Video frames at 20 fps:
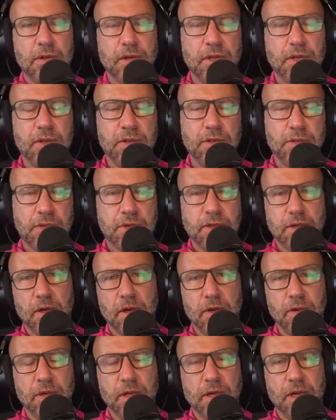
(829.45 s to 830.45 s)
the
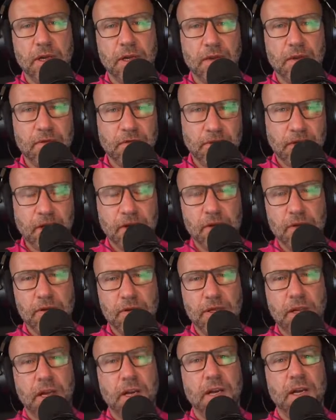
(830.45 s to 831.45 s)
kind of the vendor
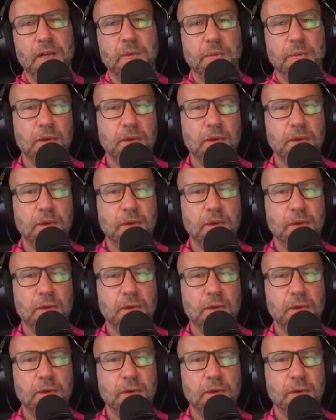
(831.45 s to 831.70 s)
side,